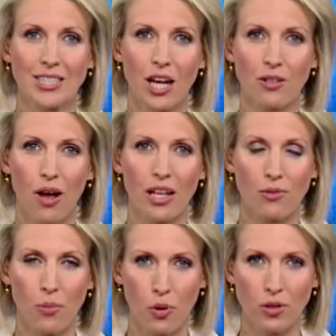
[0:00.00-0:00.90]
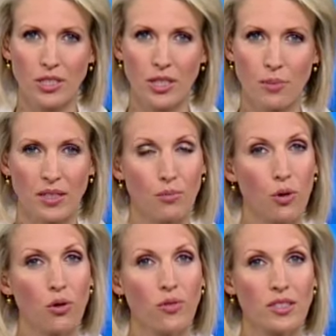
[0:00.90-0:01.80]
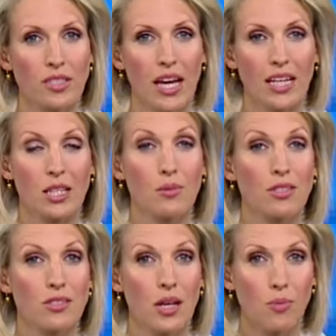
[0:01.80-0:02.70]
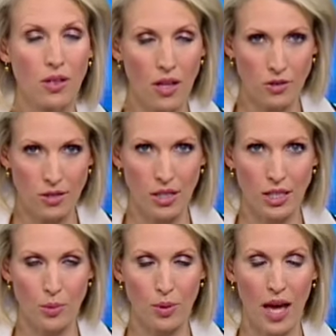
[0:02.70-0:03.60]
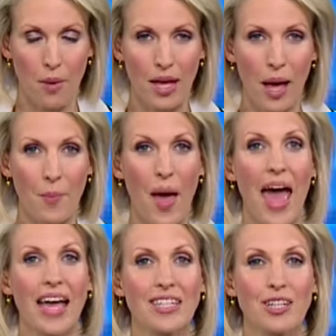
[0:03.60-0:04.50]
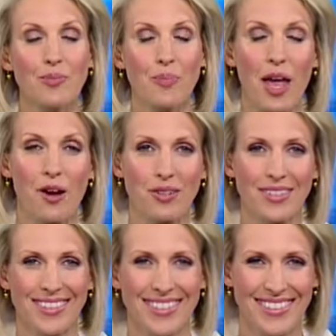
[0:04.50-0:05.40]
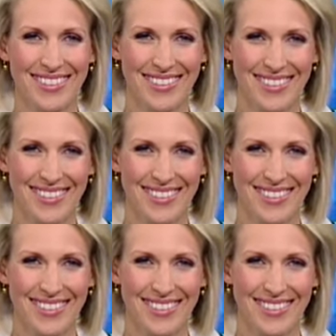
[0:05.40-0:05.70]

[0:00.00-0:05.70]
Jane Riley reports the big move has taken them a step closer to becoming panda parents.